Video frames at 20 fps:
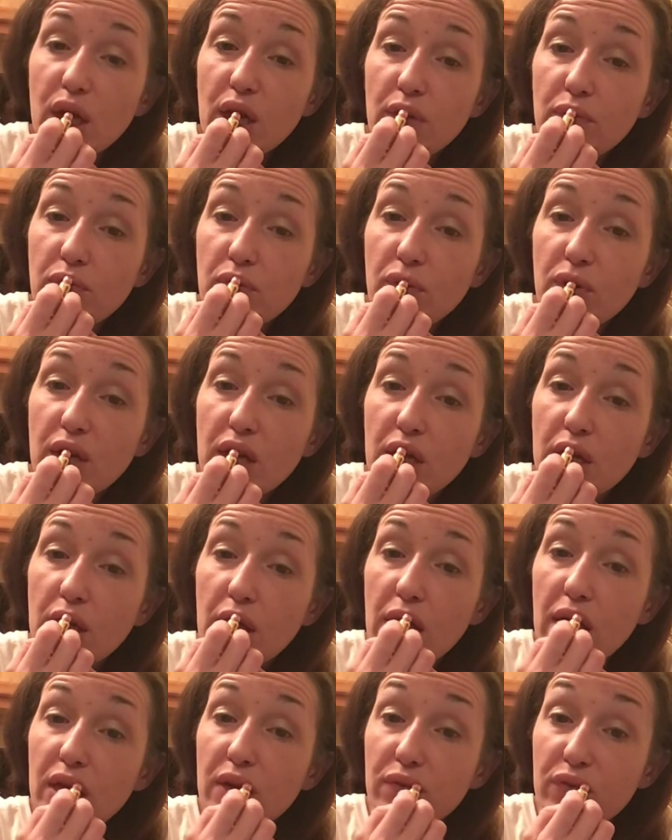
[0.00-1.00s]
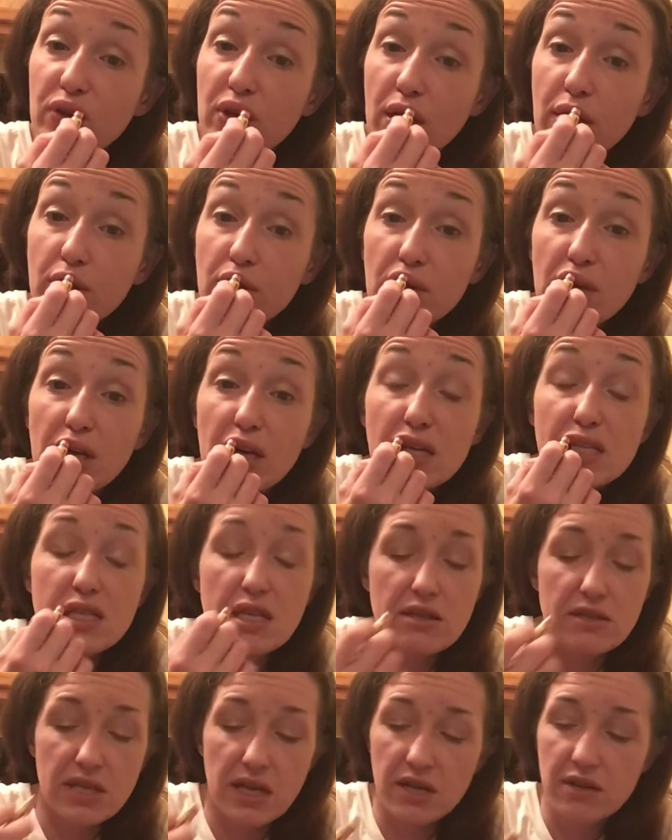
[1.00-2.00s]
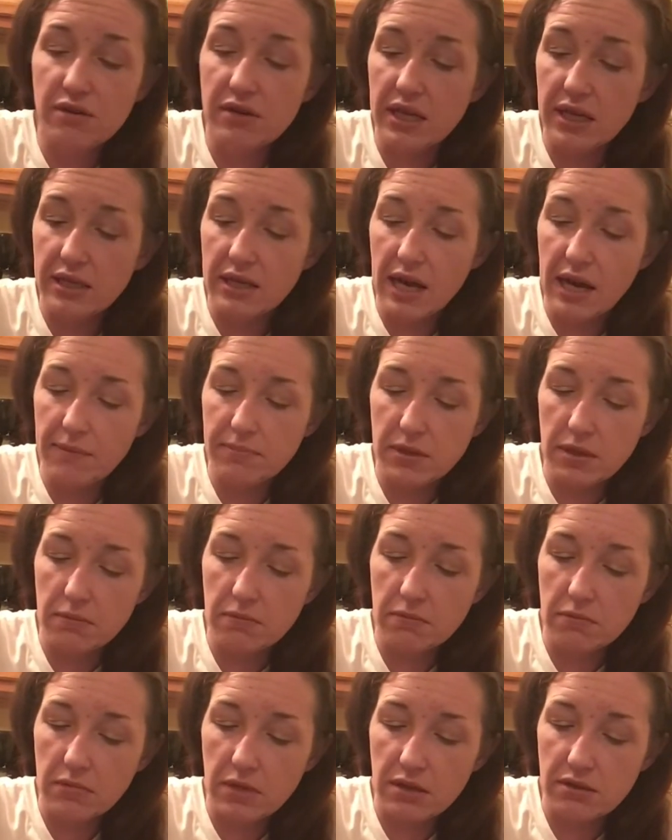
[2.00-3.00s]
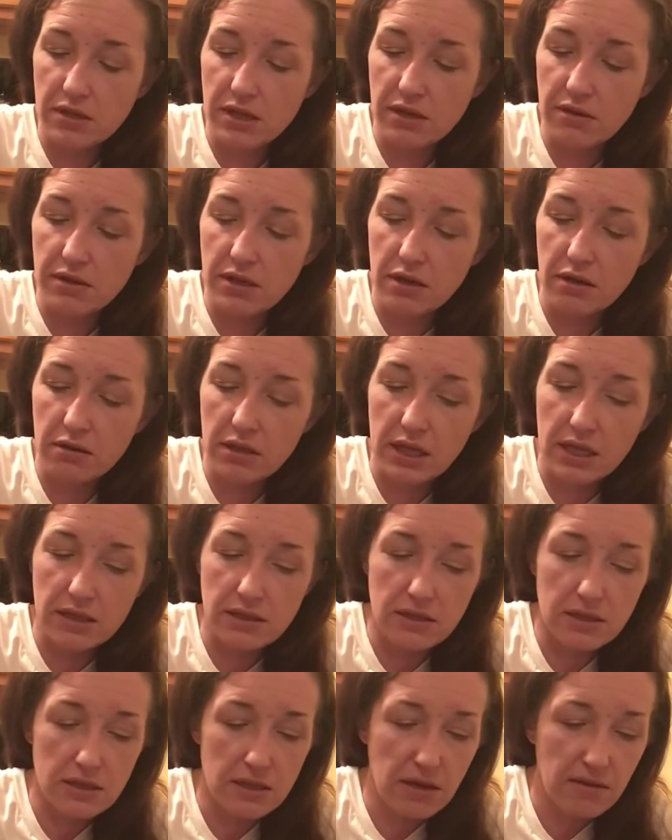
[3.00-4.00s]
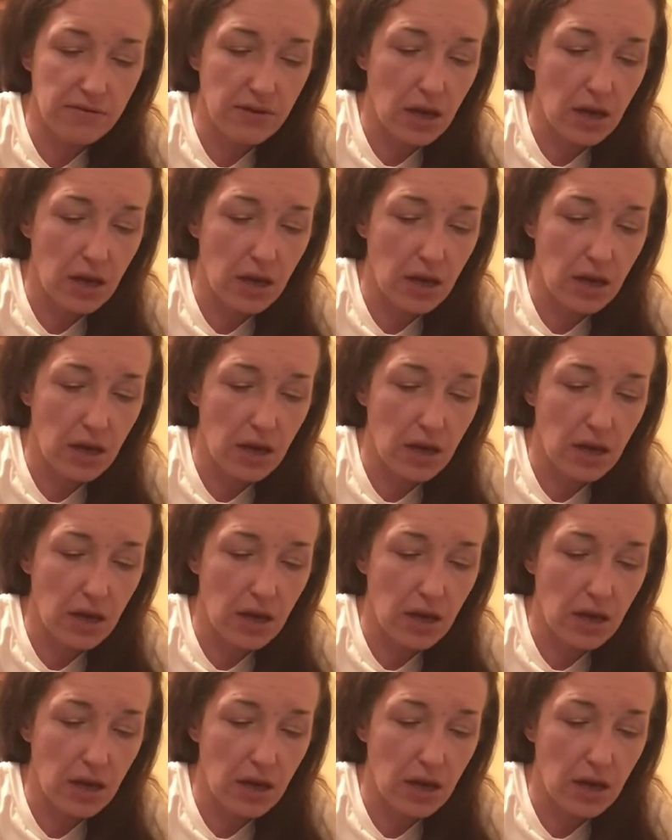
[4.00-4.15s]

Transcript: If you kidnap, if you take the kids, I'll say you kidnapped them. I'll say you did all kinds of stuff.